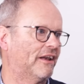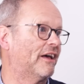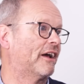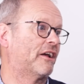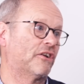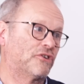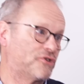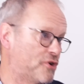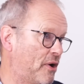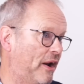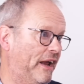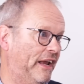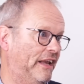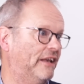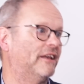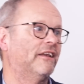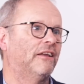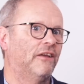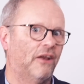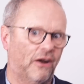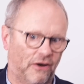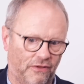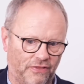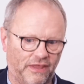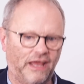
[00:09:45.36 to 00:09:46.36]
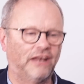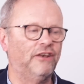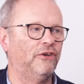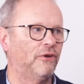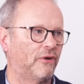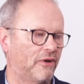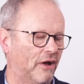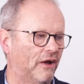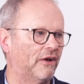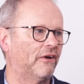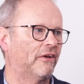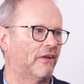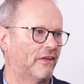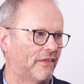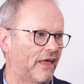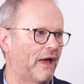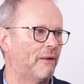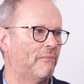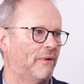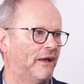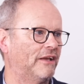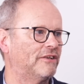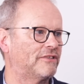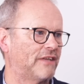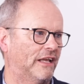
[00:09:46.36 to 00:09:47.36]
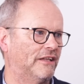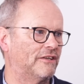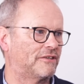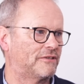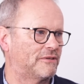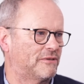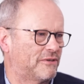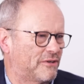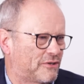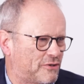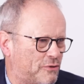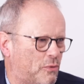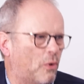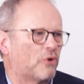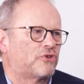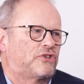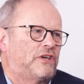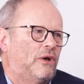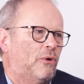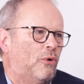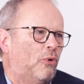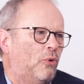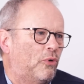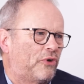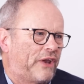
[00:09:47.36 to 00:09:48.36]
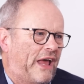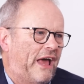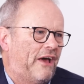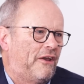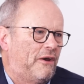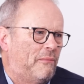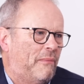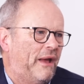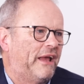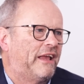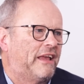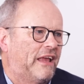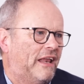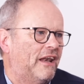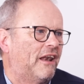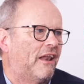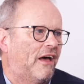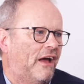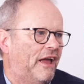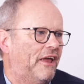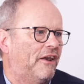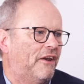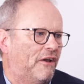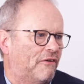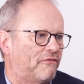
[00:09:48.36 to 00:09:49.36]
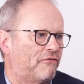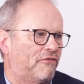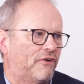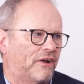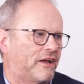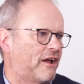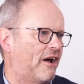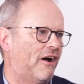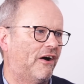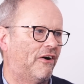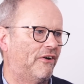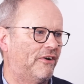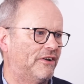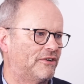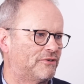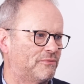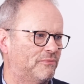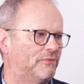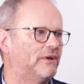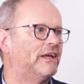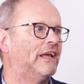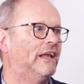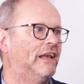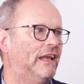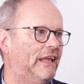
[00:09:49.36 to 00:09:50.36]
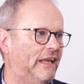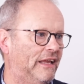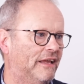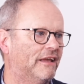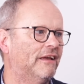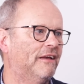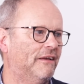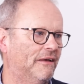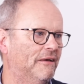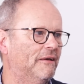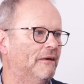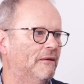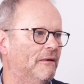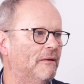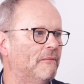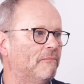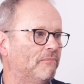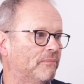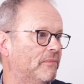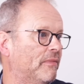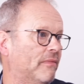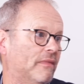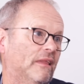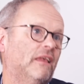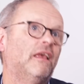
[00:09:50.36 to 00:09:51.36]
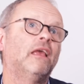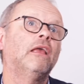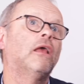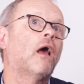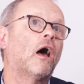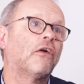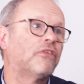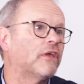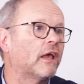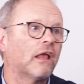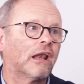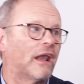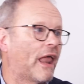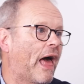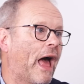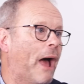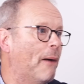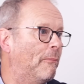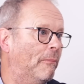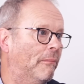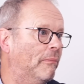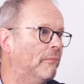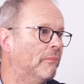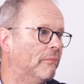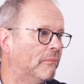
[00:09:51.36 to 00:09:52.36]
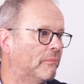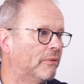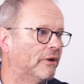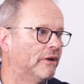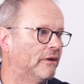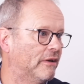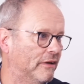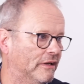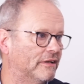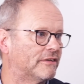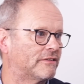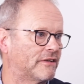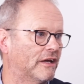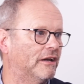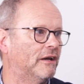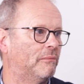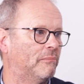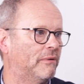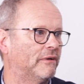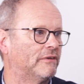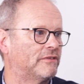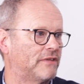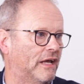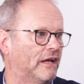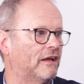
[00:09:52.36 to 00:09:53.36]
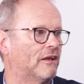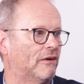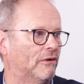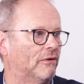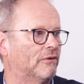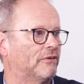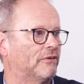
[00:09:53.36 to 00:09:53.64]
like a train, then you go and go, that makes sense. Squash it all down and make it light enough for a car is really, I think it'll happen, but it's going to take a